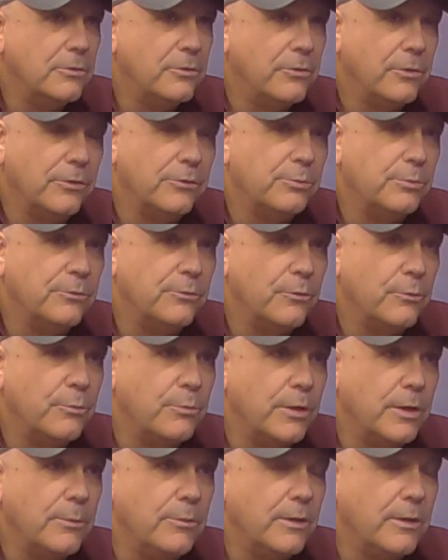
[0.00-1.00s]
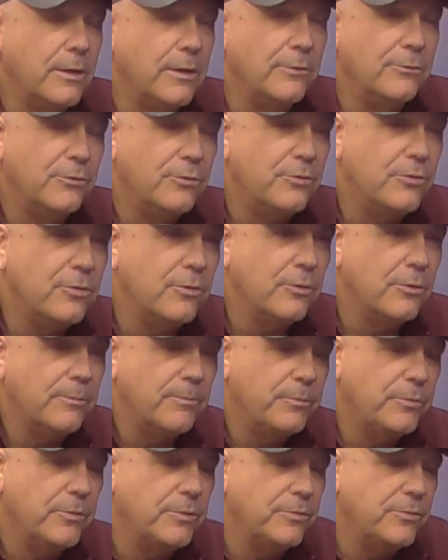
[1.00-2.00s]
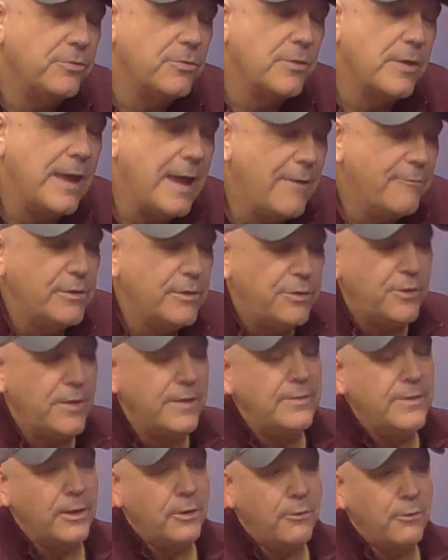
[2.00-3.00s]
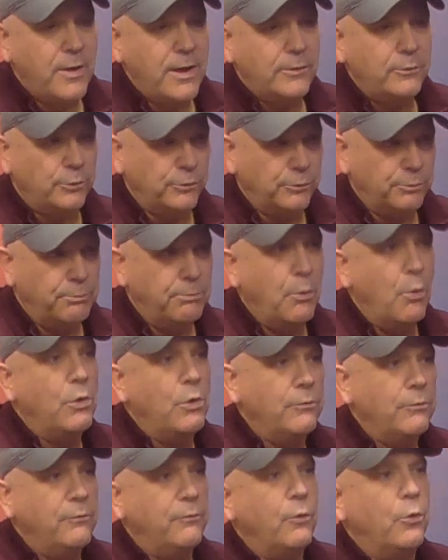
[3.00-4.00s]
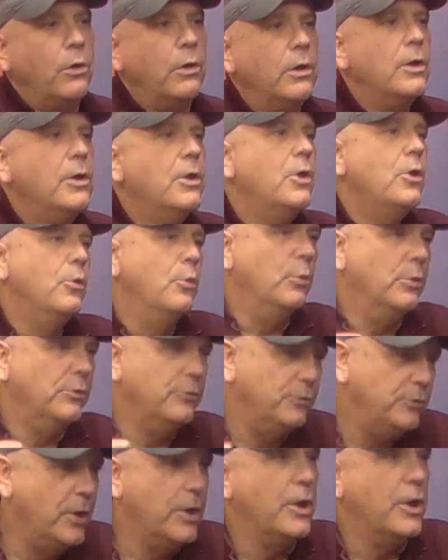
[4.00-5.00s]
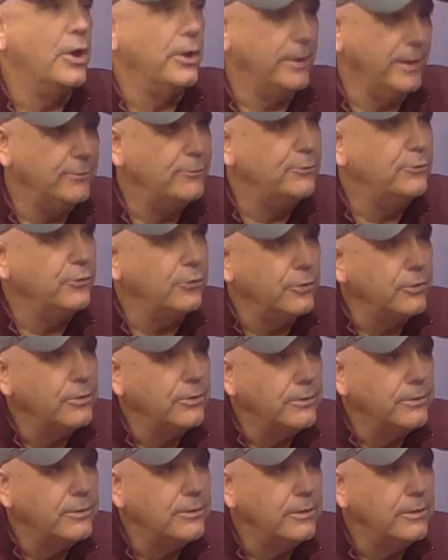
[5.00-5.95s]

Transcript: Christmas for me because everything that Christ was born for was done on Easter.